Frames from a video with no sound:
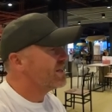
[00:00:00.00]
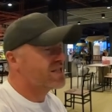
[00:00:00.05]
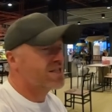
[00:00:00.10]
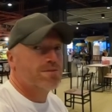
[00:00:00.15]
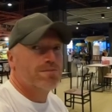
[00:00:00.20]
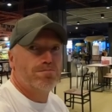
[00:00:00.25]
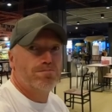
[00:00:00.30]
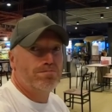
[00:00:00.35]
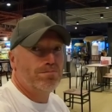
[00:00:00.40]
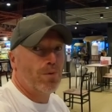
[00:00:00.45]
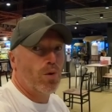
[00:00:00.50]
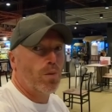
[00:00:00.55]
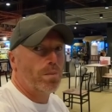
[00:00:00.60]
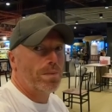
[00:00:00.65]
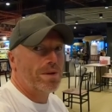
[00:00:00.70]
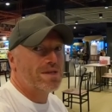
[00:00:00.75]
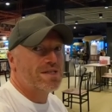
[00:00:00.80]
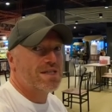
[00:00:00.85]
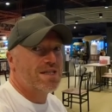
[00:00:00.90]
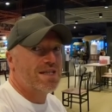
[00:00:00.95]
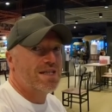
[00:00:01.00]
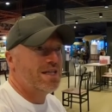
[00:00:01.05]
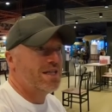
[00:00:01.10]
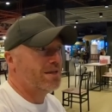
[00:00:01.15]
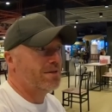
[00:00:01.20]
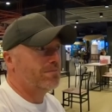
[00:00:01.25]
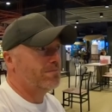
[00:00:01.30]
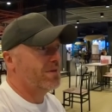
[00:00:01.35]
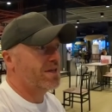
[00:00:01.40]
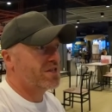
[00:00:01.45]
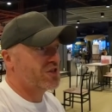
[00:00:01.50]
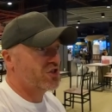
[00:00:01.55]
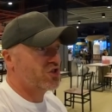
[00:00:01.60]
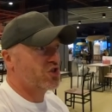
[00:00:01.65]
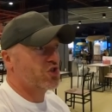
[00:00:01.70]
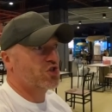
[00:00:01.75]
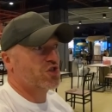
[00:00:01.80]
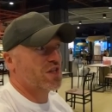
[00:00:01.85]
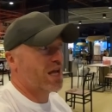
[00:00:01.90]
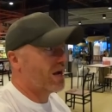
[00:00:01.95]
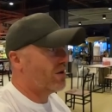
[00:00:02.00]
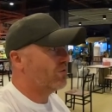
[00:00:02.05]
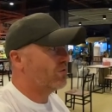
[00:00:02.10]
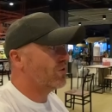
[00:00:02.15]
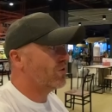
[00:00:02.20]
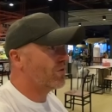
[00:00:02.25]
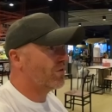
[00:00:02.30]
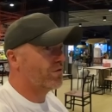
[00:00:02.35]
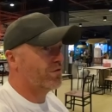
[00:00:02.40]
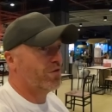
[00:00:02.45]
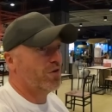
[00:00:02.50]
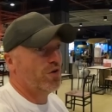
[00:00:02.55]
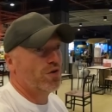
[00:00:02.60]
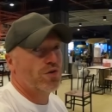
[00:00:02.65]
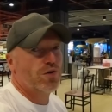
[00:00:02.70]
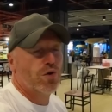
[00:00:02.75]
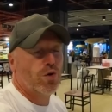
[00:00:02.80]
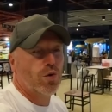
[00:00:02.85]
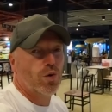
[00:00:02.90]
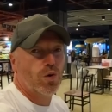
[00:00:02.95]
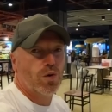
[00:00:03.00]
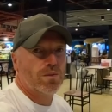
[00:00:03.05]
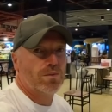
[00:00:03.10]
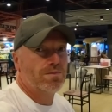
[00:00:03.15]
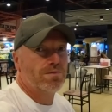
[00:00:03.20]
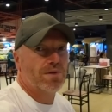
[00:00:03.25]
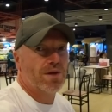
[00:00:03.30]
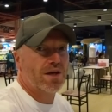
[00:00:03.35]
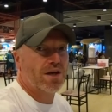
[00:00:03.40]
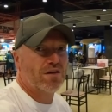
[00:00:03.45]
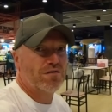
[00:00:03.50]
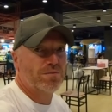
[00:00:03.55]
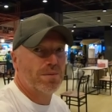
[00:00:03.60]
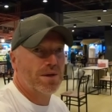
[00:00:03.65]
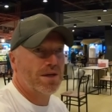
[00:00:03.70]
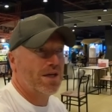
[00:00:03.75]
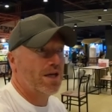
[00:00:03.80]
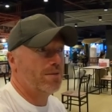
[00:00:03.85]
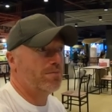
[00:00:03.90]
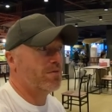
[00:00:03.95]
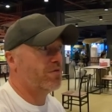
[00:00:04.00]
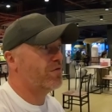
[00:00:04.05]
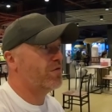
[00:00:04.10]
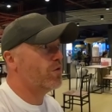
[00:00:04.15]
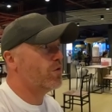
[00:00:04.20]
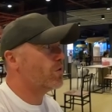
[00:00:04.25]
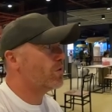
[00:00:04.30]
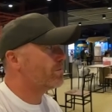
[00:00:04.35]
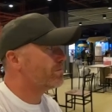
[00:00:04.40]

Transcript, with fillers: It's more busy. This is just down on the food court than I've been here before.